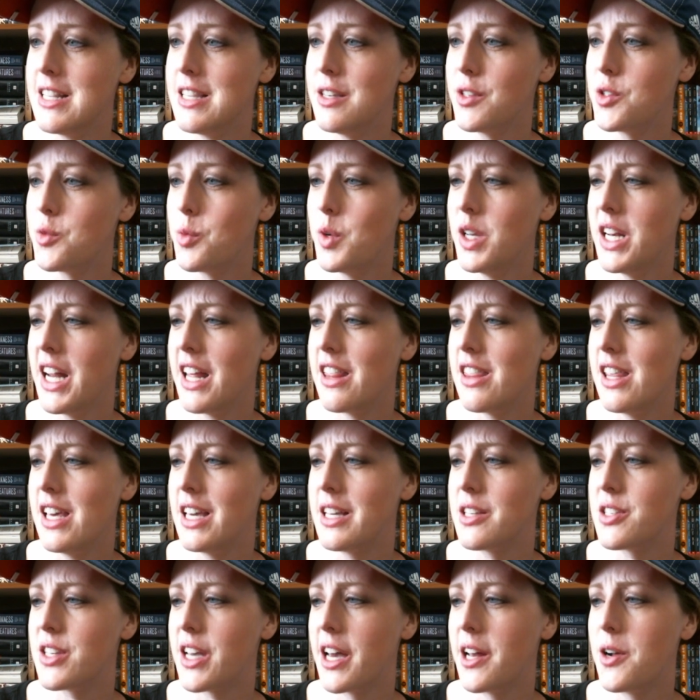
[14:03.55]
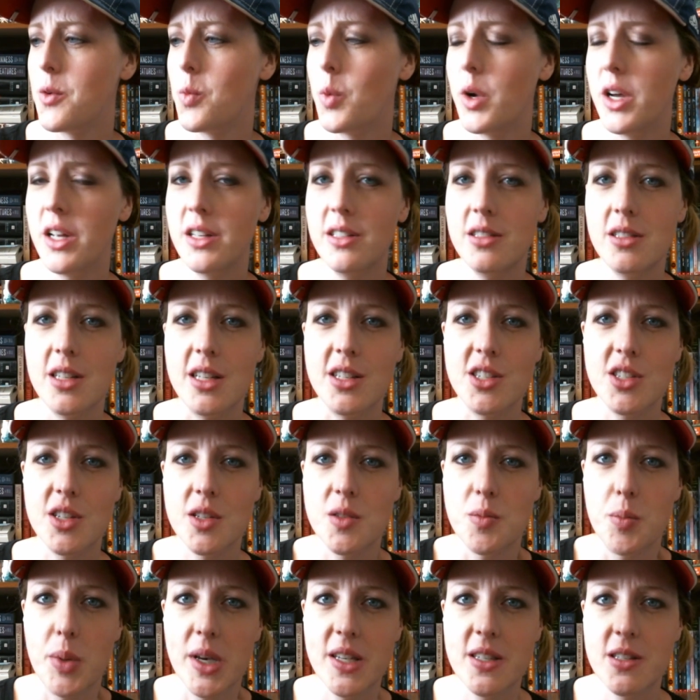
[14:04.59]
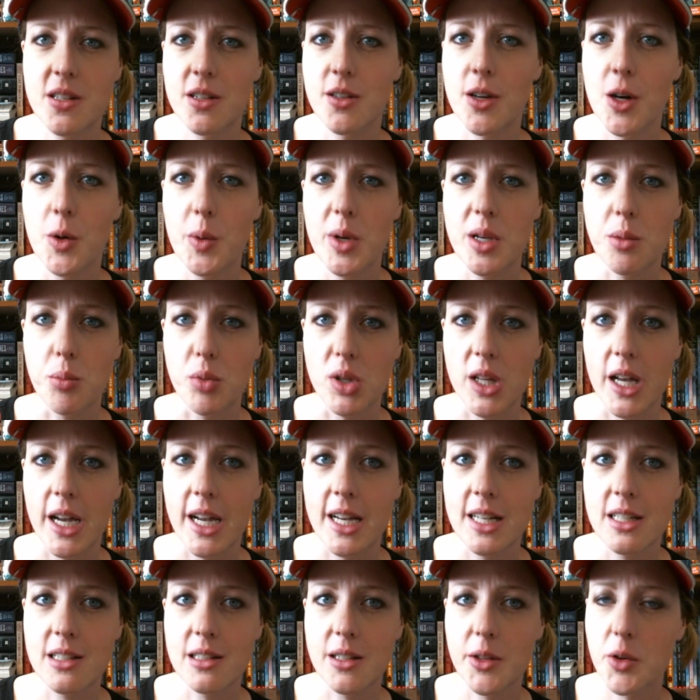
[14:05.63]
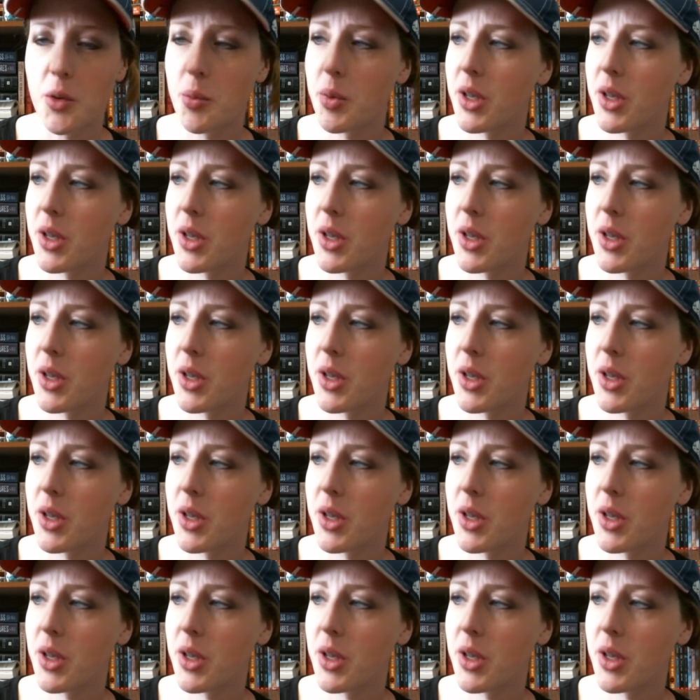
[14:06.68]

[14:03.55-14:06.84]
this one I think is kind of one, it's just best to go in blind a little